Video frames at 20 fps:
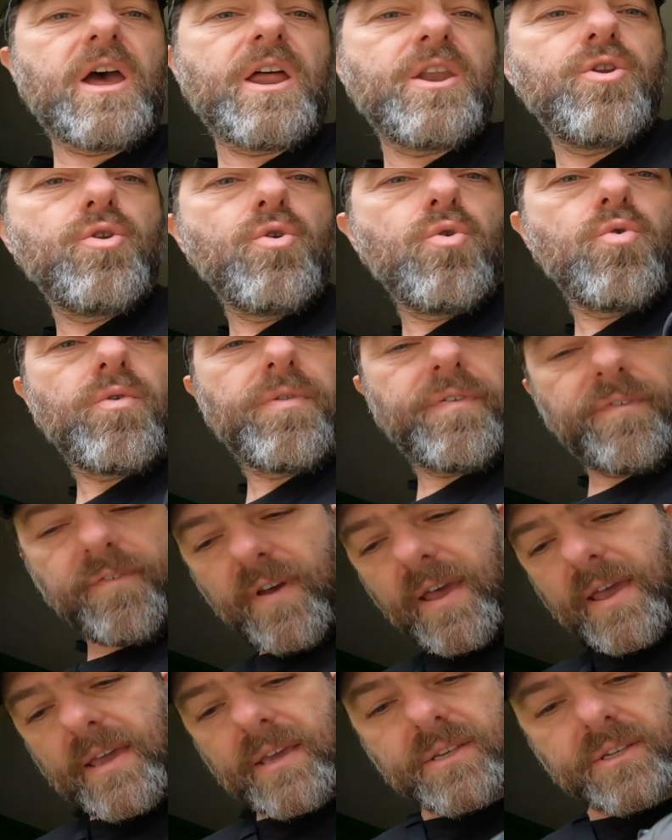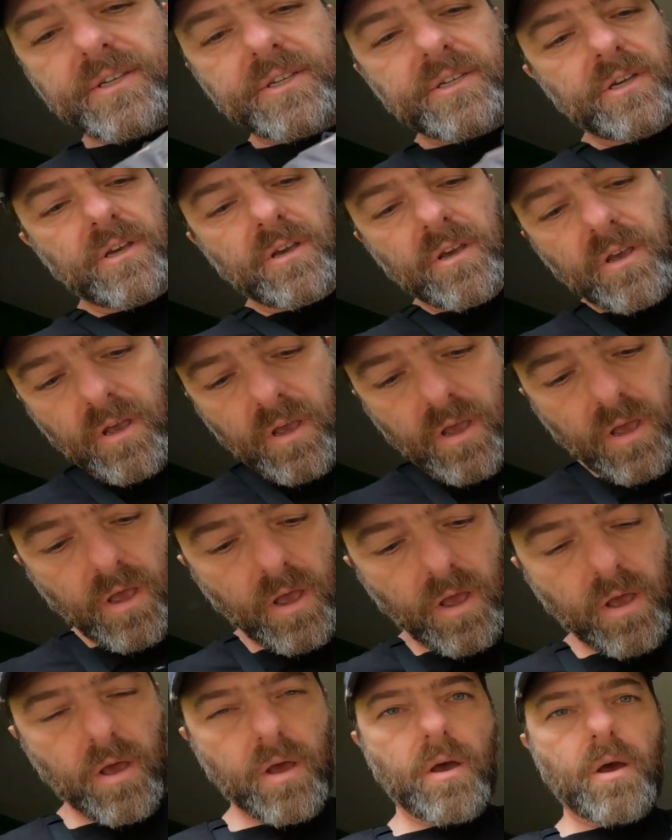a North Face
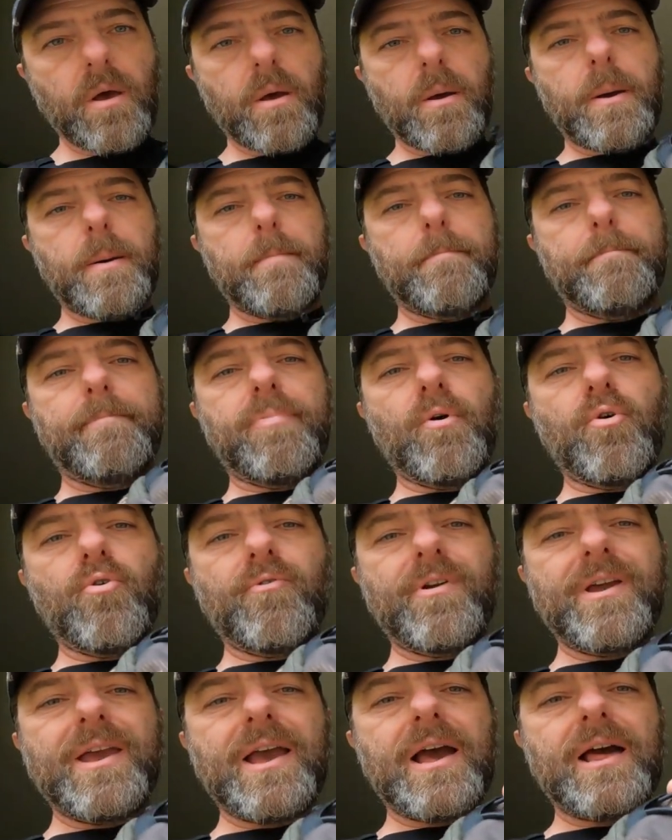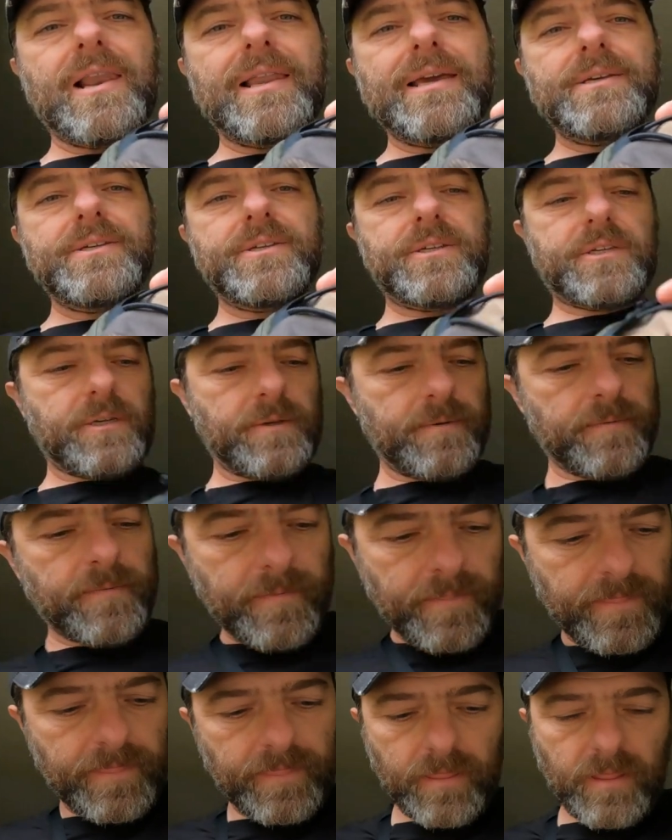Borealis.
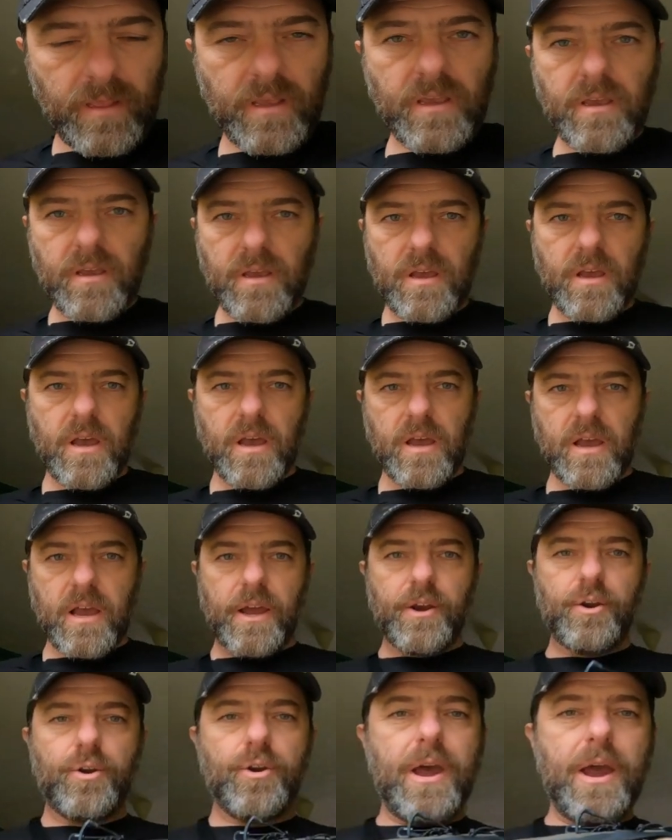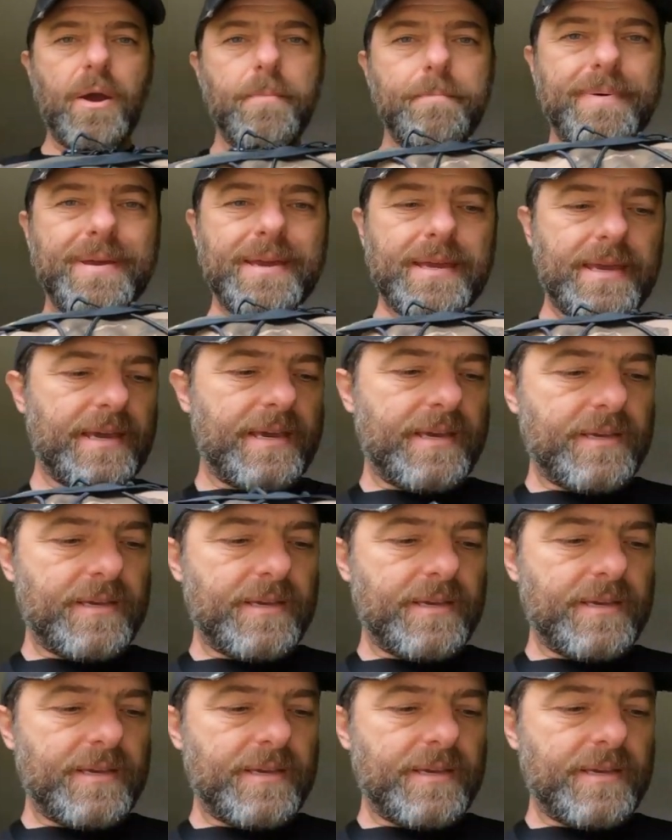I don't know how big it